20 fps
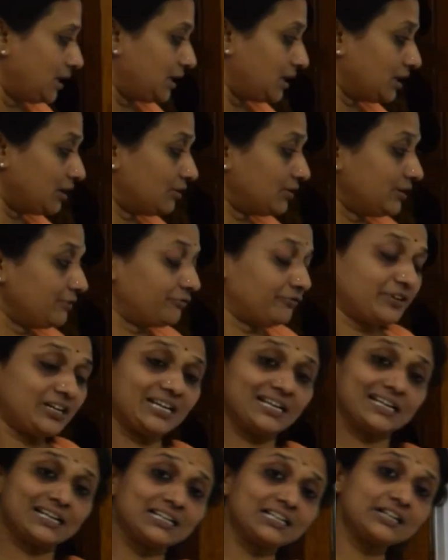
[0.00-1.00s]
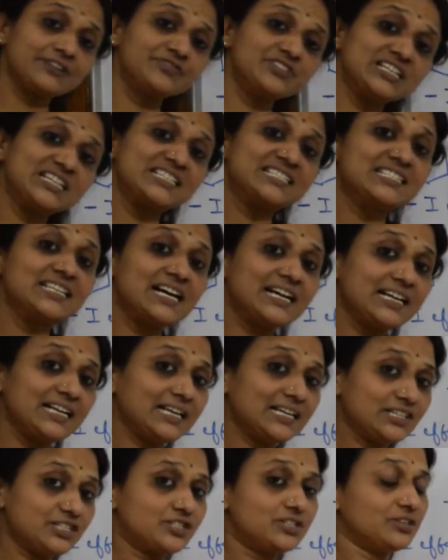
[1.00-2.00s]
Now in Friedel-Crafts
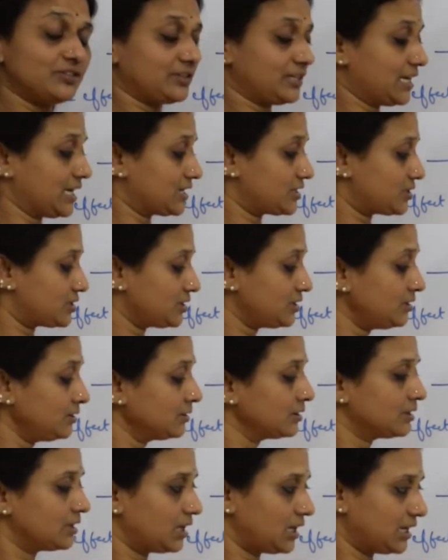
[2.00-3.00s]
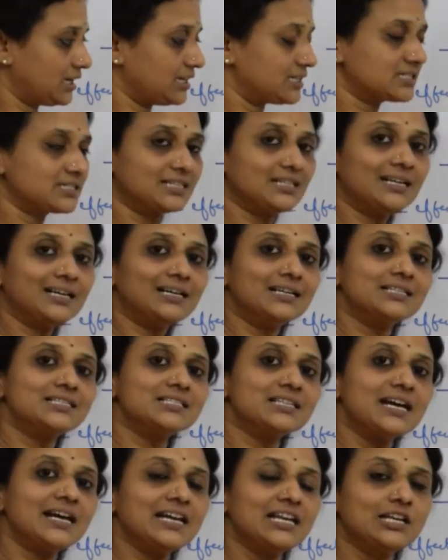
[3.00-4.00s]
acylation reaction, understand
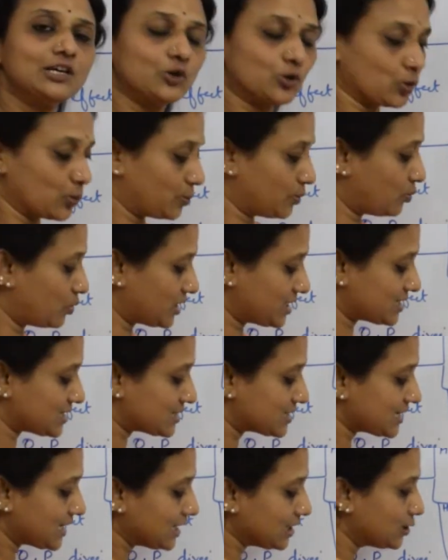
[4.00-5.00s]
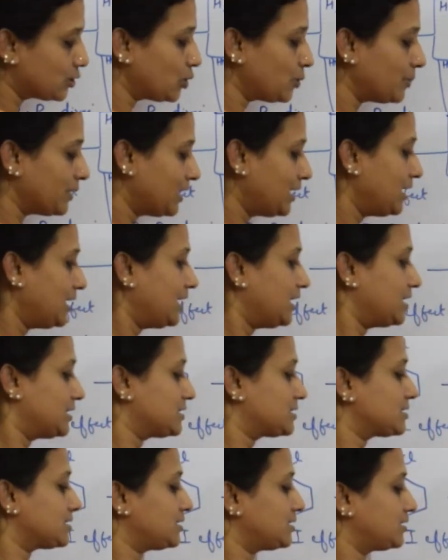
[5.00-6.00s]
acyl group. What is acyl group? It
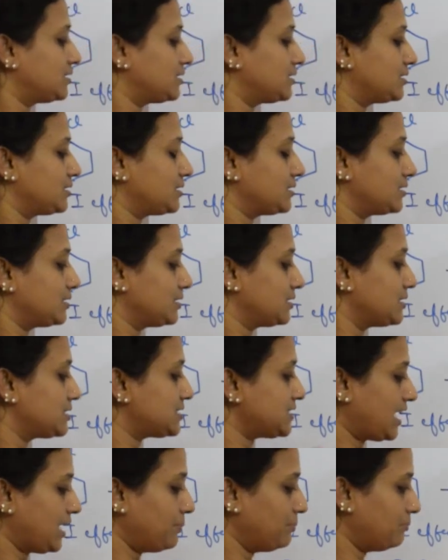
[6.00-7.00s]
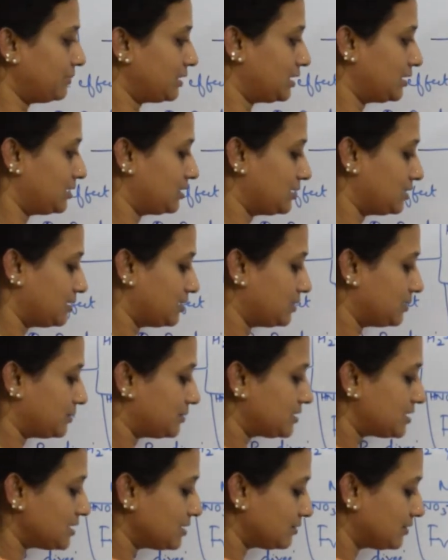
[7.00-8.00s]
is a same
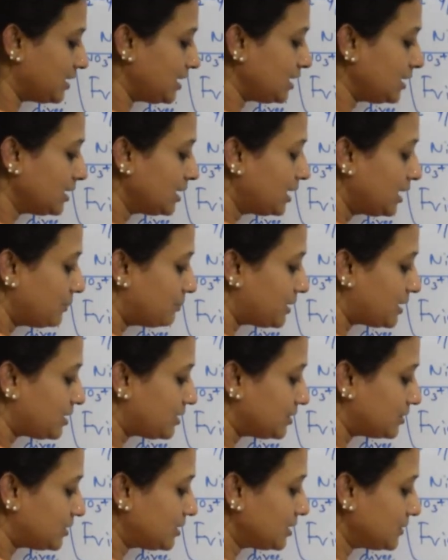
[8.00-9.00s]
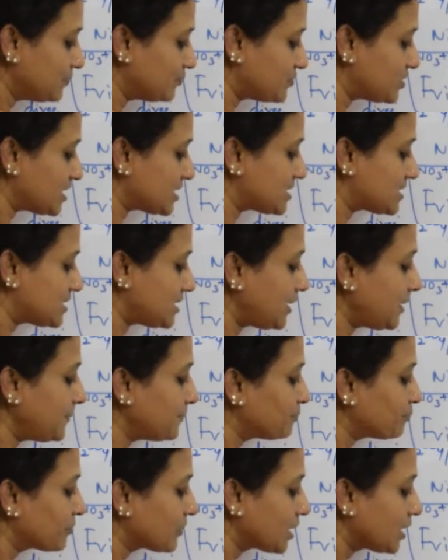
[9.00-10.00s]
thing, but here just see